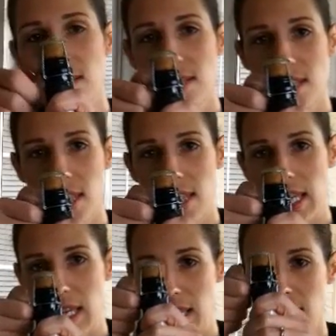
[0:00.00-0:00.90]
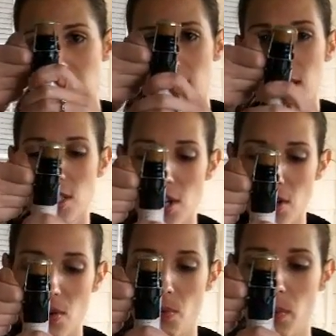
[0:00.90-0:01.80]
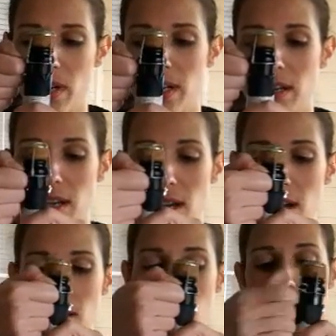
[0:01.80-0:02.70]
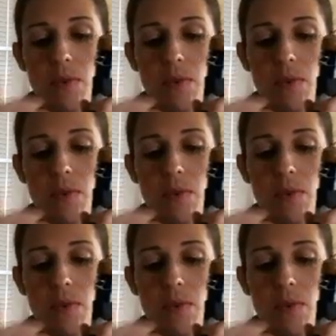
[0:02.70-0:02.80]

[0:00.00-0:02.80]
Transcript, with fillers: It's just a thing. So we're gonna on